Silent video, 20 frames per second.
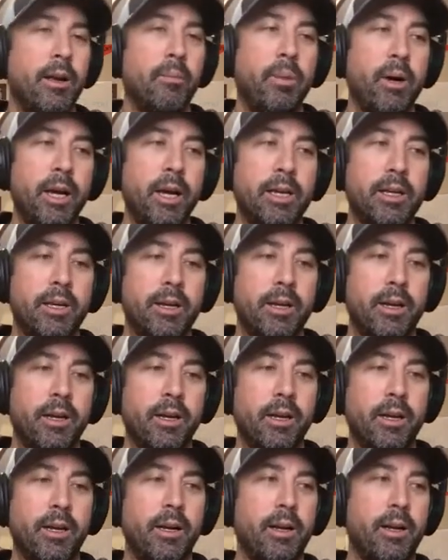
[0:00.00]
but
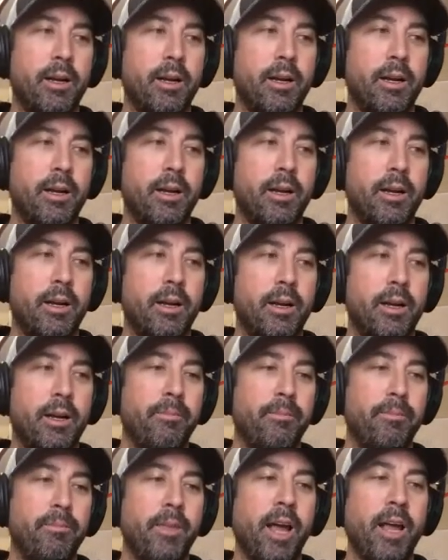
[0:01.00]

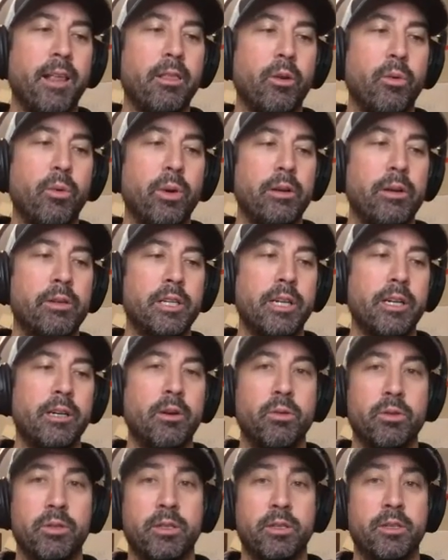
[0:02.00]
that loyalty
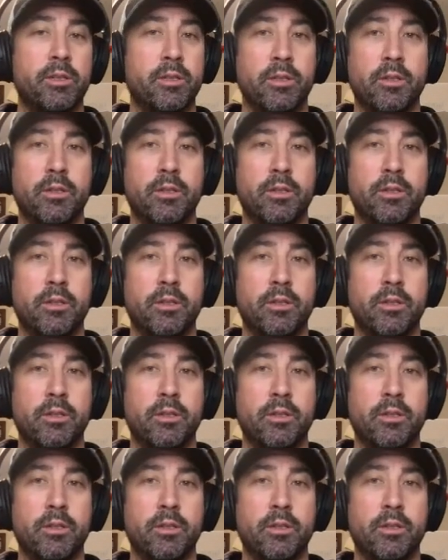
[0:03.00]
goes